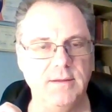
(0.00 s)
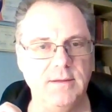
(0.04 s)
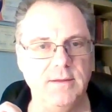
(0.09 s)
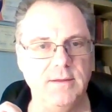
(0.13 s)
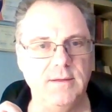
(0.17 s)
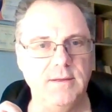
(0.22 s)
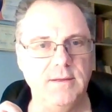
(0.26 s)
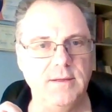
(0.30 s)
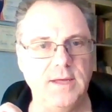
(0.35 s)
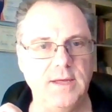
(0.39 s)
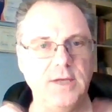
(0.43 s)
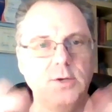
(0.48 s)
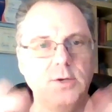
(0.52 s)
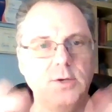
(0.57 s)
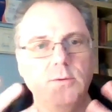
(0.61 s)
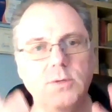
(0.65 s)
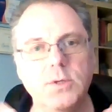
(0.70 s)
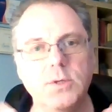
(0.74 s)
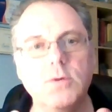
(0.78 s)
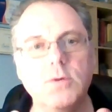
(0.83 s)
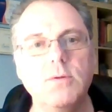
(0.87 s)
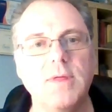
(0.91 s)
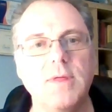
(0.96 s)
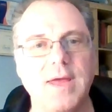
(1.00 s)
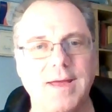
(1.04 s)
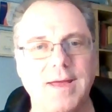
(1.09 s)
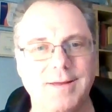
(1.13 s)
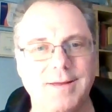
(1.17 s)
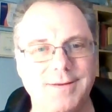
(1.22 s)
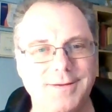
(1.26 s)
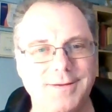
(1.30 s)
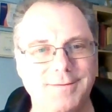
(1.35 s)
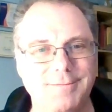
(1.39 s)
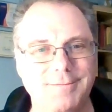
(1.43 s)
And you do that
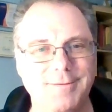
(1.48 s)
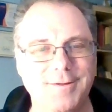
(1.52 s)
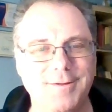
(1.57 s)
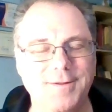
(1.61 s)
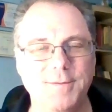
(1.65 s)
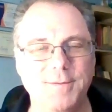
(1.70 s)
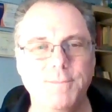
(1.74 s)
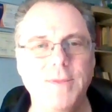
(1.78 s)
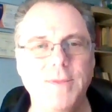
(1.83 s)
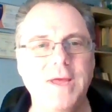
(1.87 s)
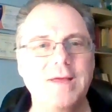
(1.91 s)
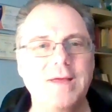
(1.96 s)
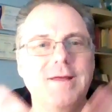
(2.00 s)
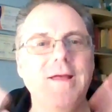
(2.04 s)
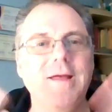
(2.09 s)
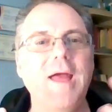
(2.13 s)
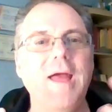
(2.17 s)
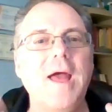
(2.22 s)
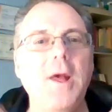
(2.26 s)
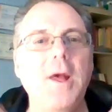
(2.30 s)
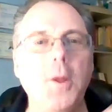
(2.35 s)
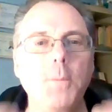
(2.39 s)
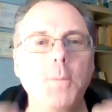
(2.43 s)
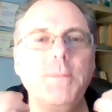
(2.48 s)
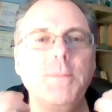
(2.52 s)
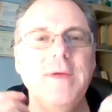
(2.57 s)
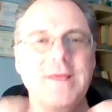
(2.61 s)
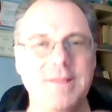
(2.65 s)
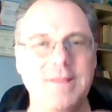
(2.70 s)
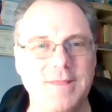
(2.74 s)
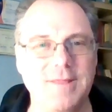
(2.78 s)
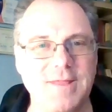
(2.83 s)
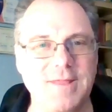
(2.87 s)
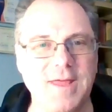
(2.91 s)
by helping
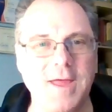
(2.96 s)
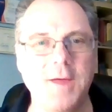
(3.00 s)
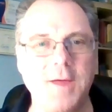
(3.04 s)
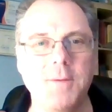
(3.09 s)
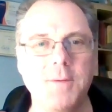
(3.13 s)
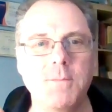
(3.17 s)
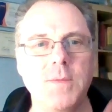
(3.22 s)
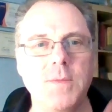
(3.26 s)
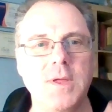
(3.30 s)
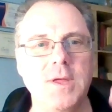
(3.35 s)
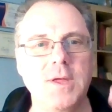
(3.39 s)
them